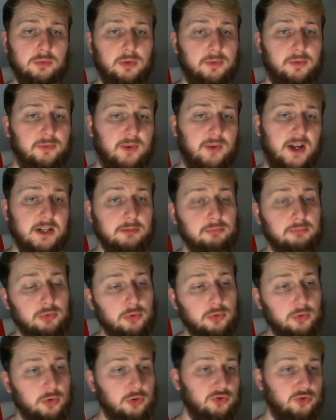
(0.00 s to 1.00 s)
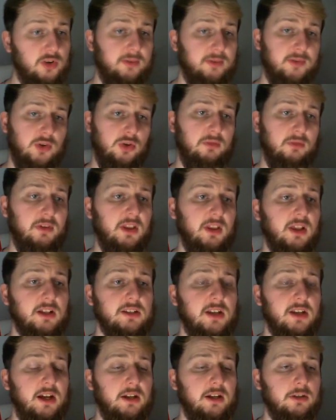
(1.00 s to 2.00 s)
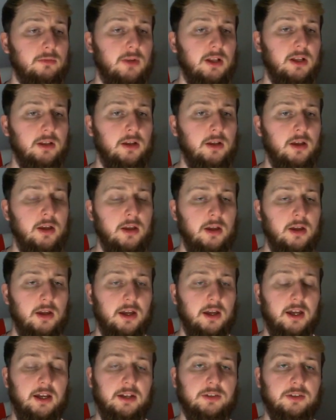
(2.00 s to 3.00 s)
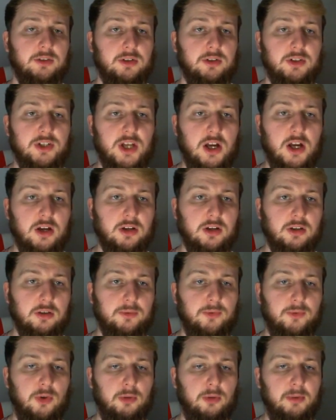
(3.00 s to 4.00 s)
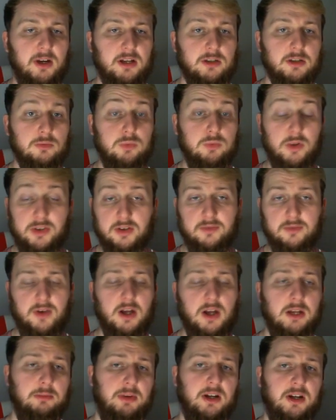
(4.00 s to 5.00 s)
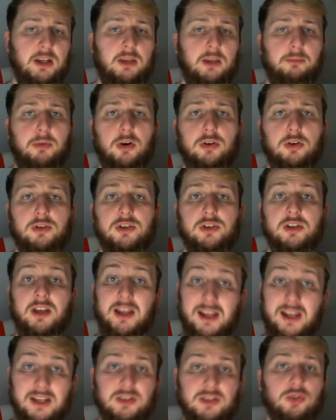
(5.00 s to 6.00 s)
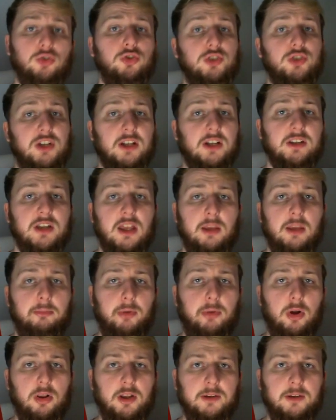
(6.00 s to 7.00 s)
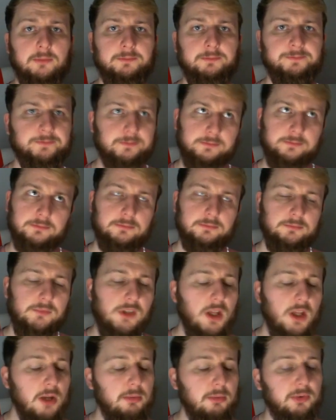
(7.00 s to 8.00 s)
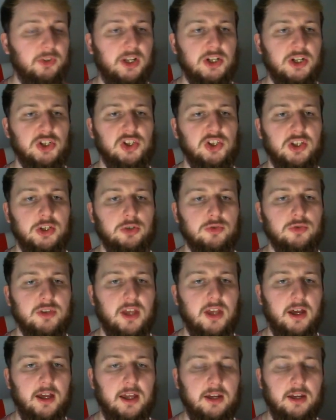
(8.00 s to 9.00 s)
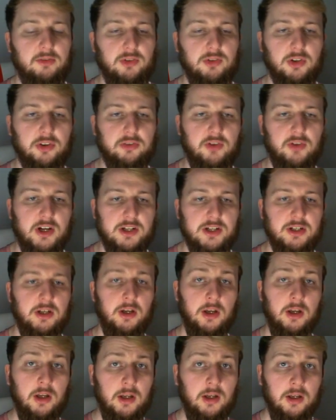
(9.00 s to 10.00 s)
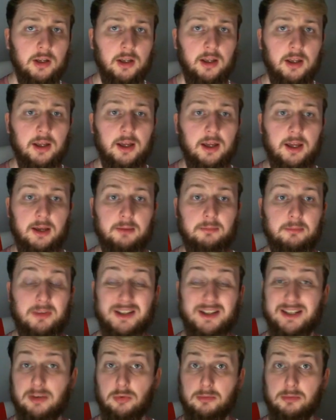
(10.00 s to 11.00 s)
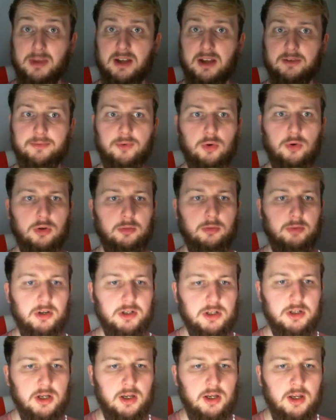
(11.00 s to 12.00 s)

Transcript: with Fred and Bruno drifting over that side as well to target the fullbacks. With Cavani being in the box, it is a good chance to get the ball in. Eventually use that aerial threat as our main focal point.